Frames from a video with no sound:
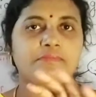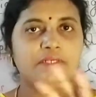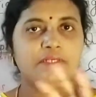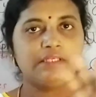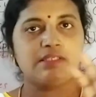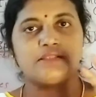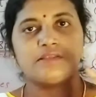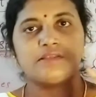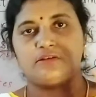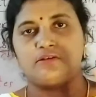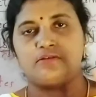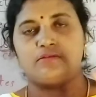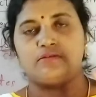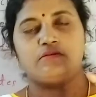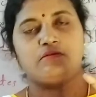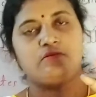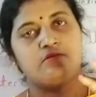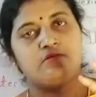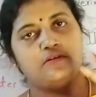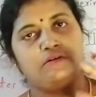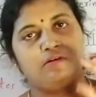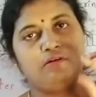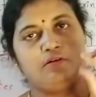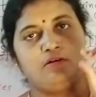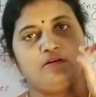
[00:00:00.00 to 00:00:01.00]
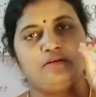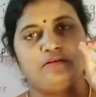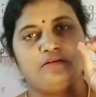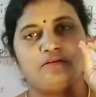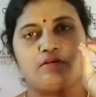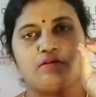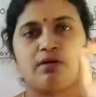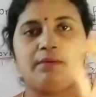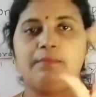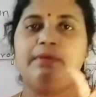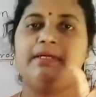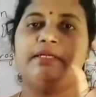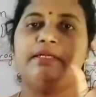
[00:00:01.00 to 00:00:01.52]
please
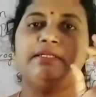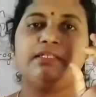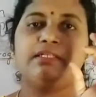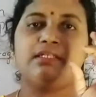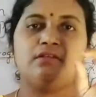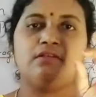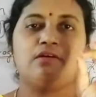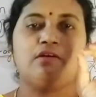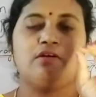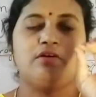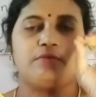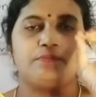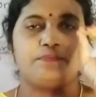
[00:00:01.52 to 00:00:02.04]
comment